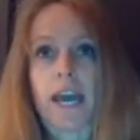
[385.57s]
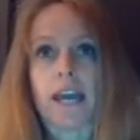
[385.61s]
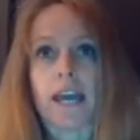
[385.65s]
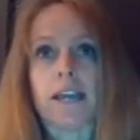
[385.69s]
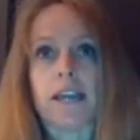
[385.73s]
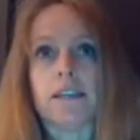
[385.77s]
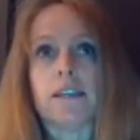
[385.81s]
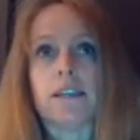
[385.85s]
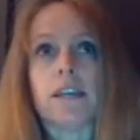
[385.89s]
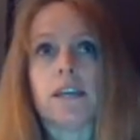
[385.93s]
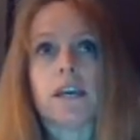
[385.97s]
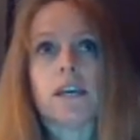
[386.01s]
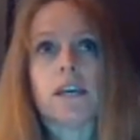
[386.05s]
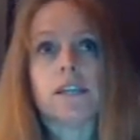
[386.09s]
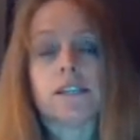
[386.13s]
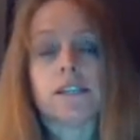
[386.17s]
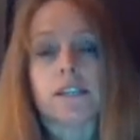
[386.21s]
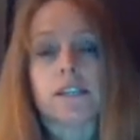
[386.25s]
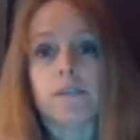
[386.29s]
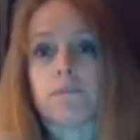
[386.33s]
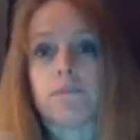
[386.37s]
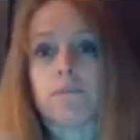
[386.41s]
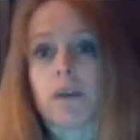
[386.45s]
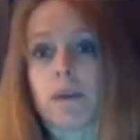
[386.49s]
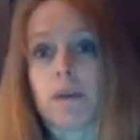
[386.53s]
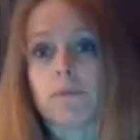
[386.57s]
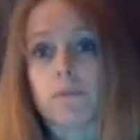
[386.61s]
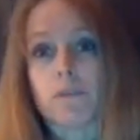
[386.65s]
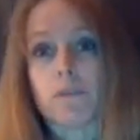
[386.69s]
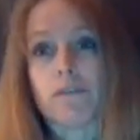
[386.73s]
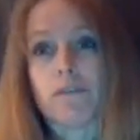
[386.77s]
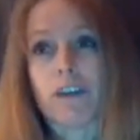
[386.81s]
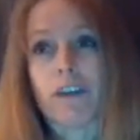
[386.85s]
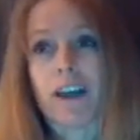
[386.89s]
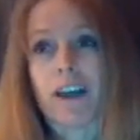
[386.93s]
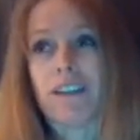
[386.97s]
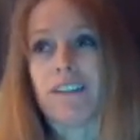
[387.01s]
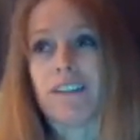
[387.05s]
And sometimes
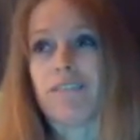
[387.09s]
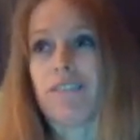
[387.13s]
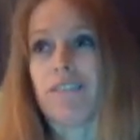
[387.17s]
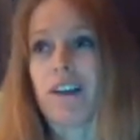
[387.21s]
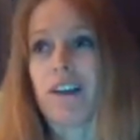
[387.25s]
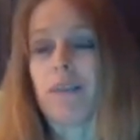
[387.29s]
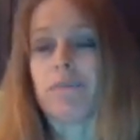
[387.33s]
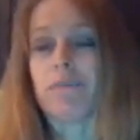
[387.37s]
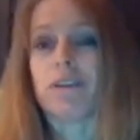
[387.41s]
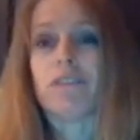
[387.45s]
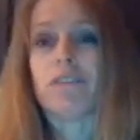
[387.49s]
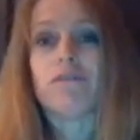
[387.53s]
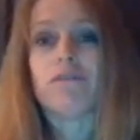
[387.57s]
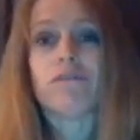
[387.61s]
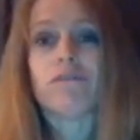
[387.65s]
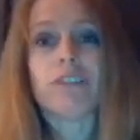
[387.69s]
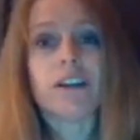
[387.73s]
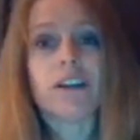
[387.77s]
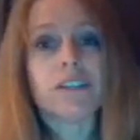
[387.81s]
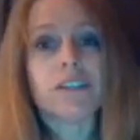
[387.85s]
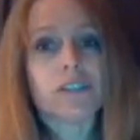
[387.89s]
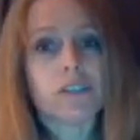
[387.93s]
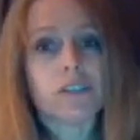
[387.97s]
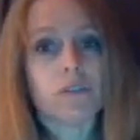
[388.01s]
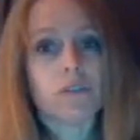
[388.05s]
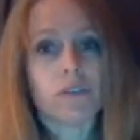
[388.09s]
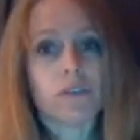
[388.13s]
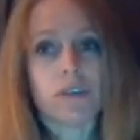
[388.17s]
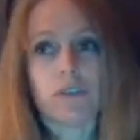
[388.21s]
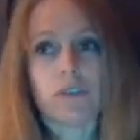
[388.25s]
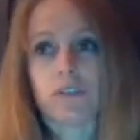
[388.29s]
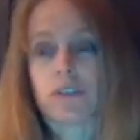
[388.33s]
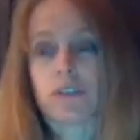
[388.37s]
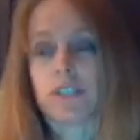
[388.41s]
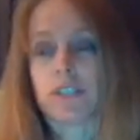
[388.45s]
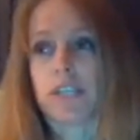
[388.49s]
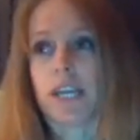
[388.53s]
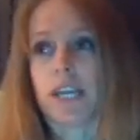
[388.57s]
we find that family and friends don't
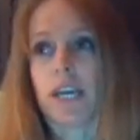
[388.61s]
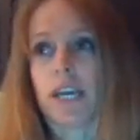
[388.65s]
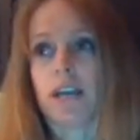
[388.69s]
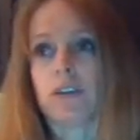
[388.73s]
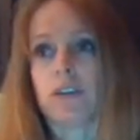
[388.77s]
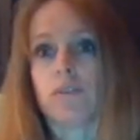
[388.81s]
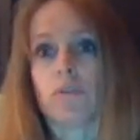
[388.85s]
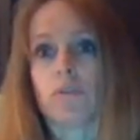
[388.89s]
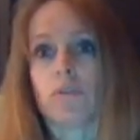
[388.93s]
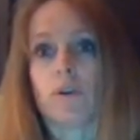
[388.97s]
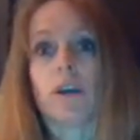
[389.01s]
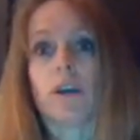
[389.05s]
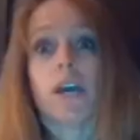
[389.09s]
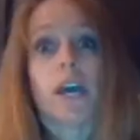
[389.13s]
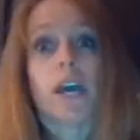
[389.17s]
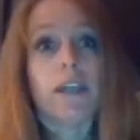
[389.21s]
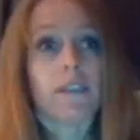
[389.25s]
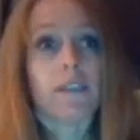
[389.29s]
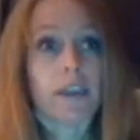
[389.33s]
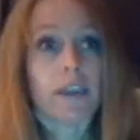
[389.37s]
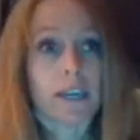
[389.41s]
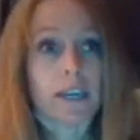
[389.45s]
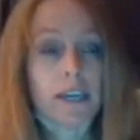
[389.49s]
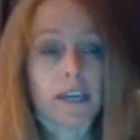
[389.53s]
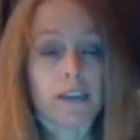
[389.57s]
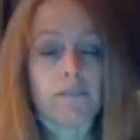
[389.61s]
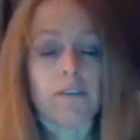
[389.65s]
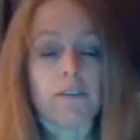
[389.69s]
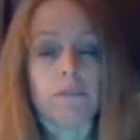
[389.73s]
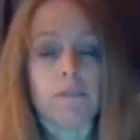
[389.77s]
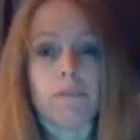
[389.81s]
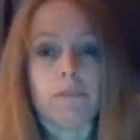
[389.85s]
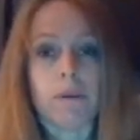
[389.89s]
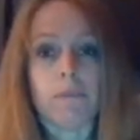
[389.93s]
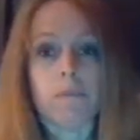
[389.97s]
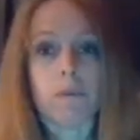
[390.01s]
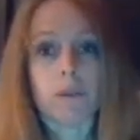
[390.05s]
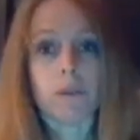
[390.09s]
understand, or that
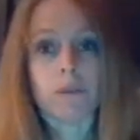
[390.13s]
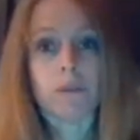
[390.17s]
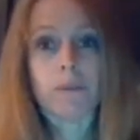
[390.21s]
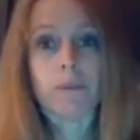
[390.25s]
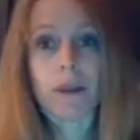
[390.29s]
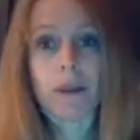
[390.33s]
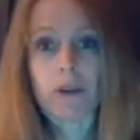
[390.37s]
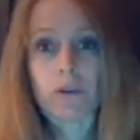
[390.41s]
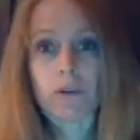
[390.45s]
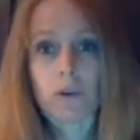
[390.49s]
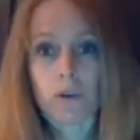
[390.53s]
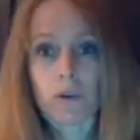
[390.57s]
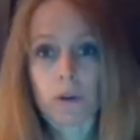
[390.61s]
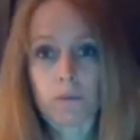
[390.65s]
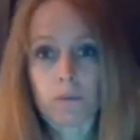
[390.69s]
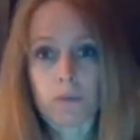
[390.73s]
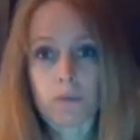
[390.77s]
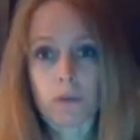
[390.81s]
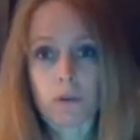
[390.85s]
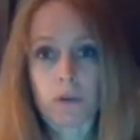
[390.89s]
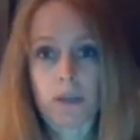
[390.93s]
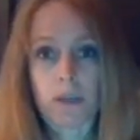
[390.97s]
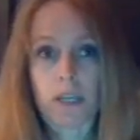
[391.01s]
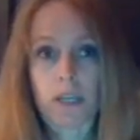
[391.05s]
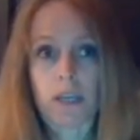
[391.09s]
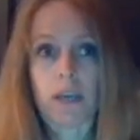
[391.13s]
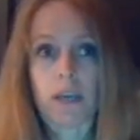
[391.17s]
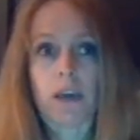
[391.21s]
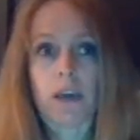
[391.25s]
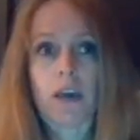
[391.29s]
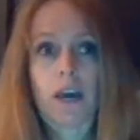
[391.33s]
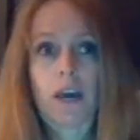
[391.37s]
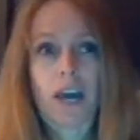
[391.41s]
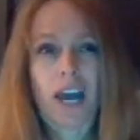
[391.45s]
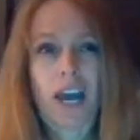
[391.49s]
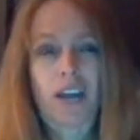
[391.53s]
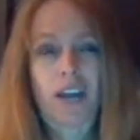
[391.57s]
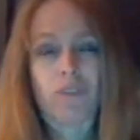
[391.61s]
even people in the medical community
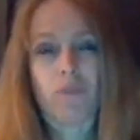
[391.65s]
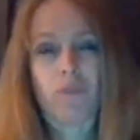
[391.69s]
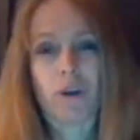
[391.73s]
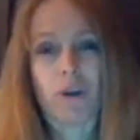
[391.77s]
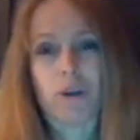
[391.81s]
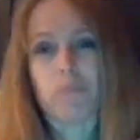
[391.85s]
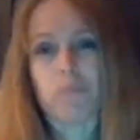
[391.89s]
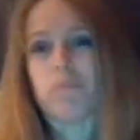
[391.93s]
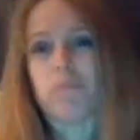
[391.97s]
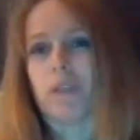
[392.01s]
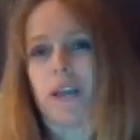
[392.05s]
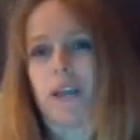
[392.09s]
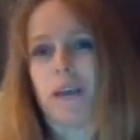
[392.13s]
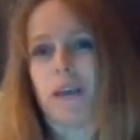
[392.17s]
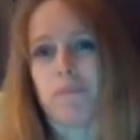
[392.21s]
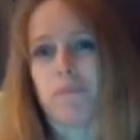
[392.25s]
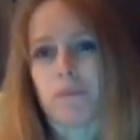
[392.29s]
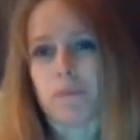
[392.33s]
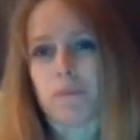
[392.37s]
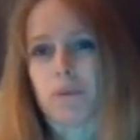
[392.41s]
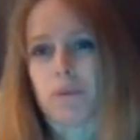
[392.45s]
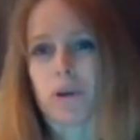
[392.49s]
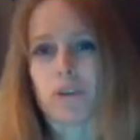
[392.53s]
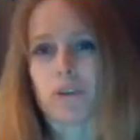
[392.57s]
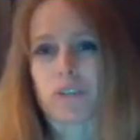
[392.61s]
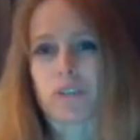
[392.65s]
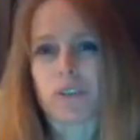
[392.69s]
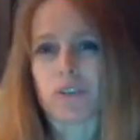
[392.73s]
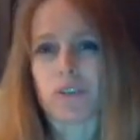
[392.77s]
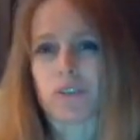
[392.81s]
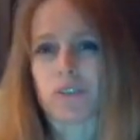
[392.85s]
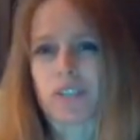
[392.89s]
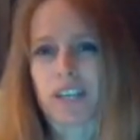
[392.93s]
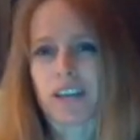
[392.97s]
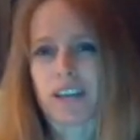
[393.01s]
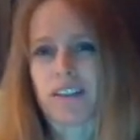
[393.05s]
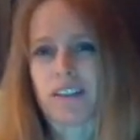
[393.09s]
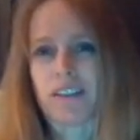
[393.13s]
kind of want to blame the person
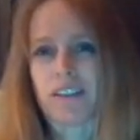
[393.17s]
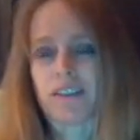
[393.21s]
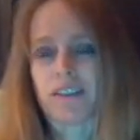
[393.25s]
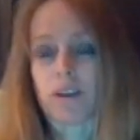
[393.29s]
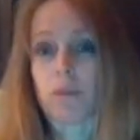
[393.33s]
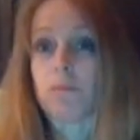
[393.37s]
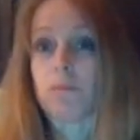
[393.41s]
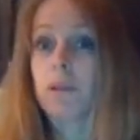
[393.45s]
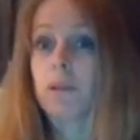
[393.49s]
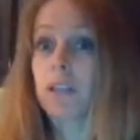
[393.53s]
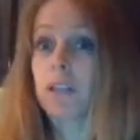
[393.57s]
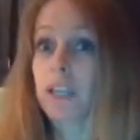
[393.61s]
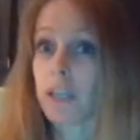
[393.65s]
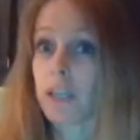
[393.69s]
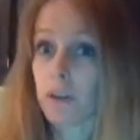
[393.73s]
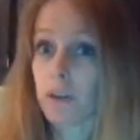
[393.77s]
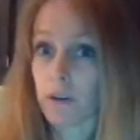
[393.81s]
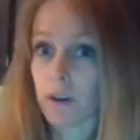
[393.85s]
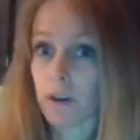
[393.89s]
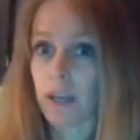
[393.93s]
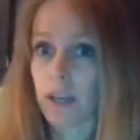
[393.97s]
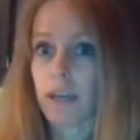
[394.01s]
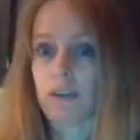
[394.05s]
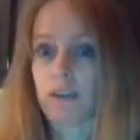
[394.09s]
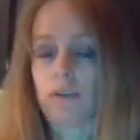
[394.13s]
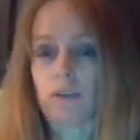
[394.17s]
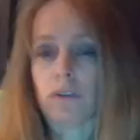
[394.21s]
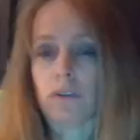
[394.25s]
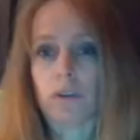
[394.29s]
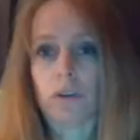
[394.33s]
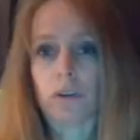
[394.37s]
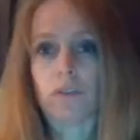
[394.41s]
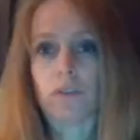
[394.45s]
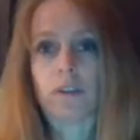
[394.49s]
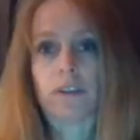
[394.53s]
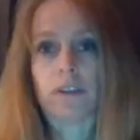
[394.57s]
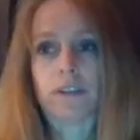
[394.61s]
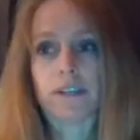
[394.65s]
or say that they're malingering,
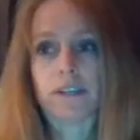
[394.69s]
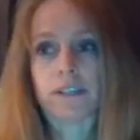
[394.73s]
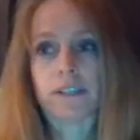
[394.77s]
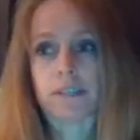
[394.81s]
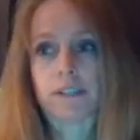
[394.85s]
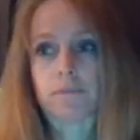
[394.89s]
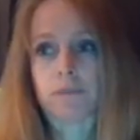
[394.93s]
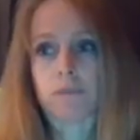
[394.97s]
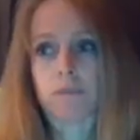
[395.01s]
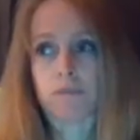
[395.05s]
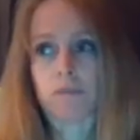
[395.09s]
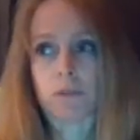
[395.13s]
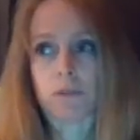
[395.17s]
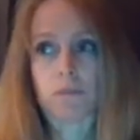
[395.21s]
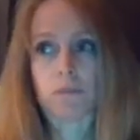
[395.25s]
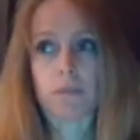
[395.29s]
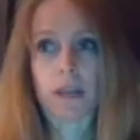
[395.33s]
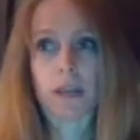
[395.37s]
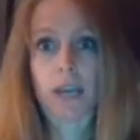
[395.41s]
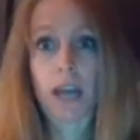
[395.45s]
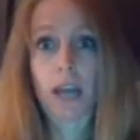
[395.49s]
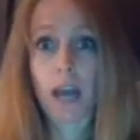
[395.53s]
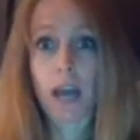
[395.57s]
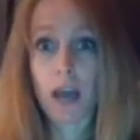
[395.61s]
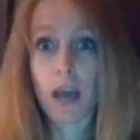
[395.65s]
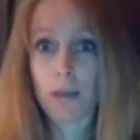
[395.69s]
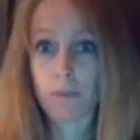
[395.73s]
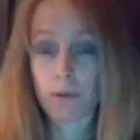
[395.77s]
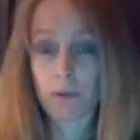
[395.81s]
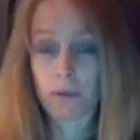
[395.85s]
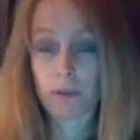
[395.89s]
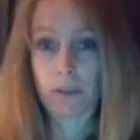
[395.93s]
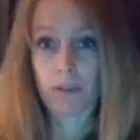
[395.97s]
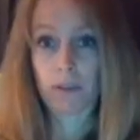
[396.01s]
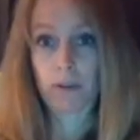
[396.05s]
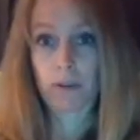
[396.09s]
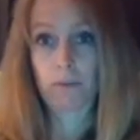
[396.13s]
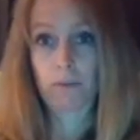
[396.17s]
that these symptoms are made up or
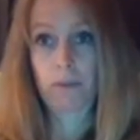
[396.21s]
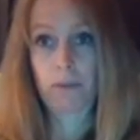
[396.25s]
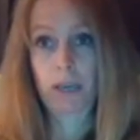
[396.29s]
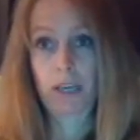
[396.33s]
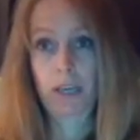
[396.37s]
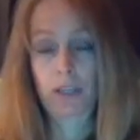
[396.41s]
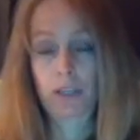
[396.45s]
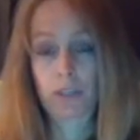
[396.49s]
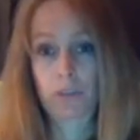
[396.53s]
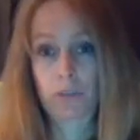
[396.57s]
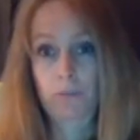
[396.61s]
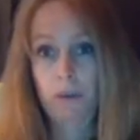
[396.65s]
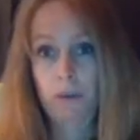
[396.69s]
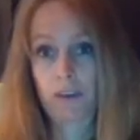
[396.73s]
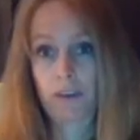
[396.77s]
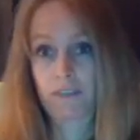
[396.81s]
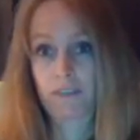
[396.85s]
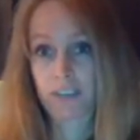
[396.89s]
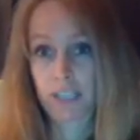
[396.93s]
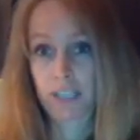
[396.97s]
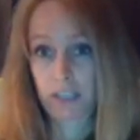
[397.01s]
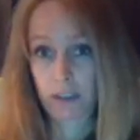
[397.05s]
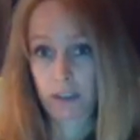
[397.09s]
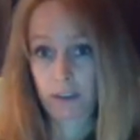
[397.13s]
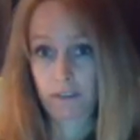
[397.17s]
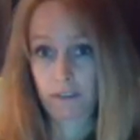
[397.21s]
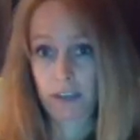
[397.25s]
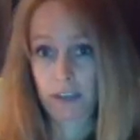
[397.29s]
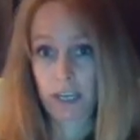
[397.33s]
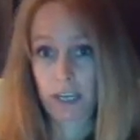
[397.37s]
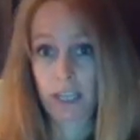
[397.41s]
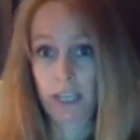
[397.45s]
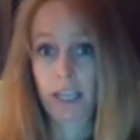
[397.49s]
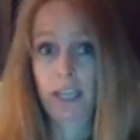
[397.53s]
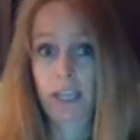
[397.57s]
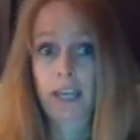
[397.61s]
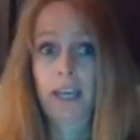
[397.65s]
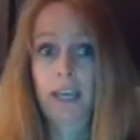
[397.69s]
that they're making too big of a deal of
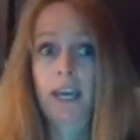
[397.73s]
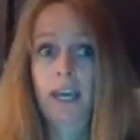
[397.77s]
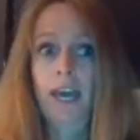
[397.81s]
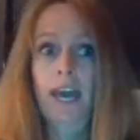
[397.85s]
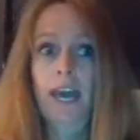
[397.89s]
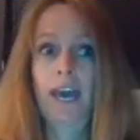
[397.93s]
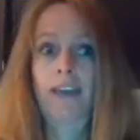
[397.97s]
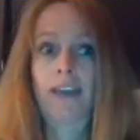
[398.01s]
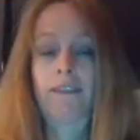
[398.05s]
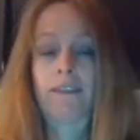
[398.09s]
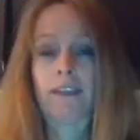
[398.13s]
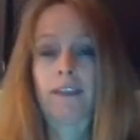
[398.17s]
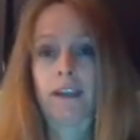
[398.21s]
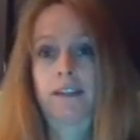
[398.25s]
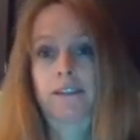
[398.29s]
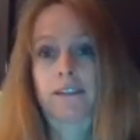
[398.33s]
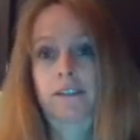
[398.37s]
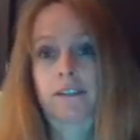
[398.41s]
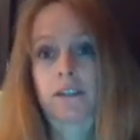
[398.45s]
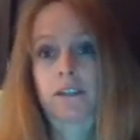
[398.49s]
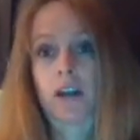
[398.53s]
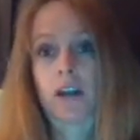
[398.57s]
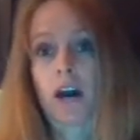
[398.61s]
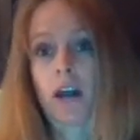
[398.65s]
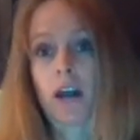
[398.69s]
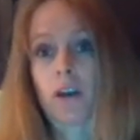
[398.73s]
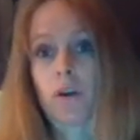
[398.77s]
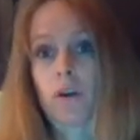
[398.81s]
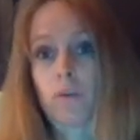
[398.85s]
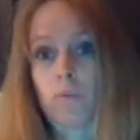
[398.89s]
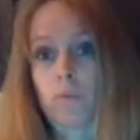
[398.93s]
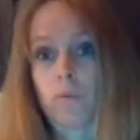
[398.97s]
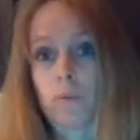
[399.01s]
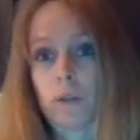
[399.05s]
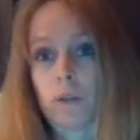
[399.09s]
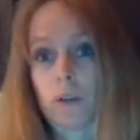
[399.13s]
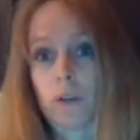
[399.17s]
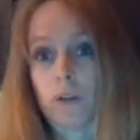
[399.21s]
it and that it's not a
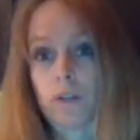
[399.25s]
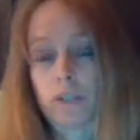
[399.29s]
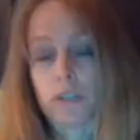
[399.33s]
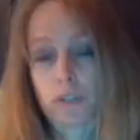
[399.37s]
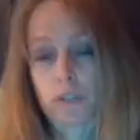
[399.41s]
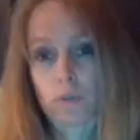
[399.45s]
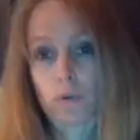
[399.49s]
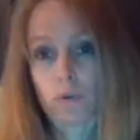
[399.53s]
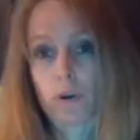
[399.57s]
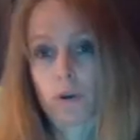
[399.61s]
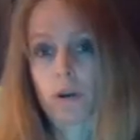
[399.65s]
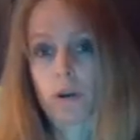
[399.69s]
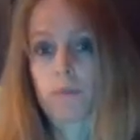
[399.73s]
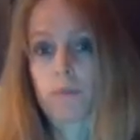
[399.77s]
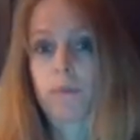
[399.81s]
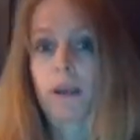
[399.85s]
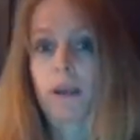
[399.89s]
real disorder.